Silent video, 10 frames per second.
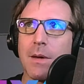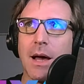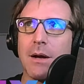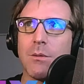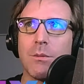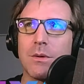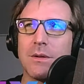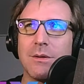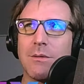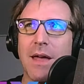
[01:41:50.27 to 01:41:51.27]
I don't want to
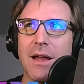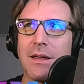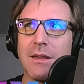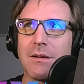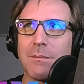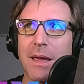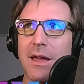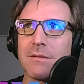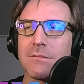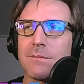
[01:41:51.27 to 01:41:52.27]
do that either, man.